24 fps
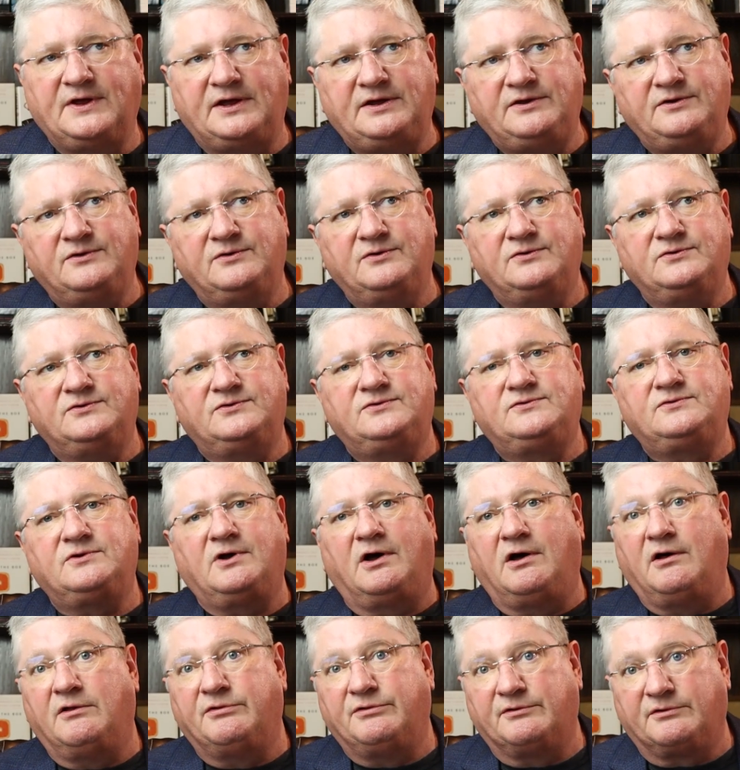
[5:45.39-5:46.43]
they use
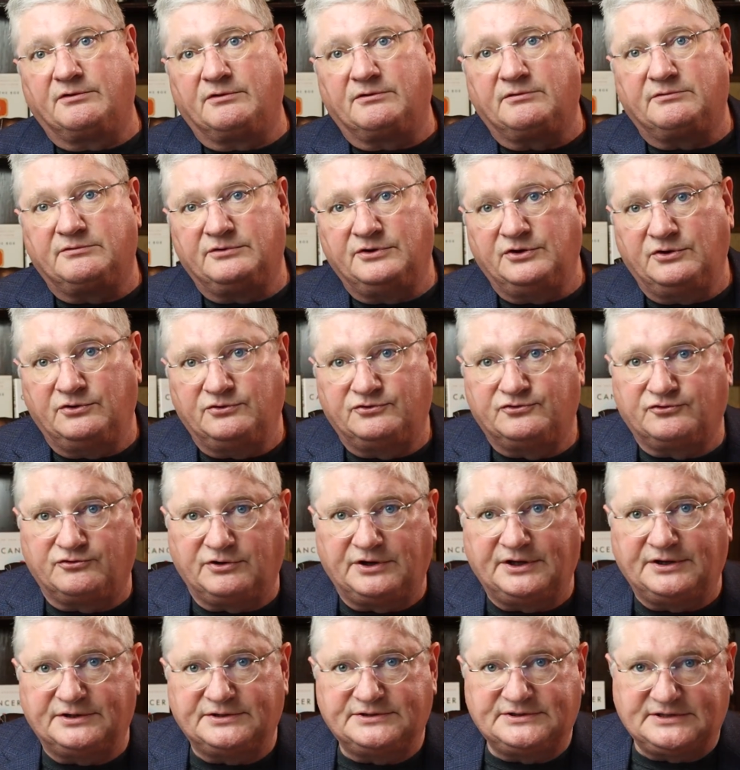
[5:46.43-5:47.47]
other
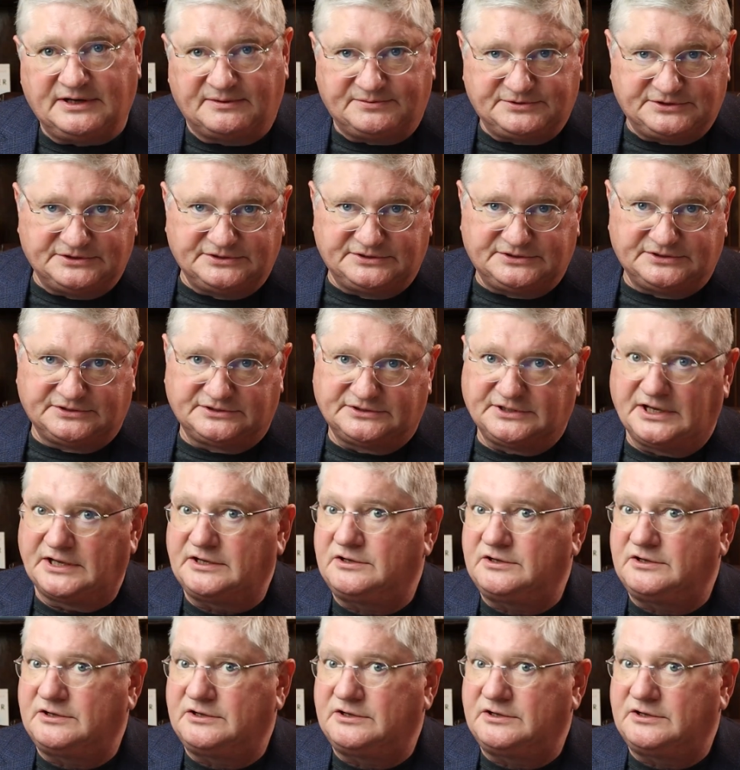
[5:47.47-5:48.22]
nutrient substances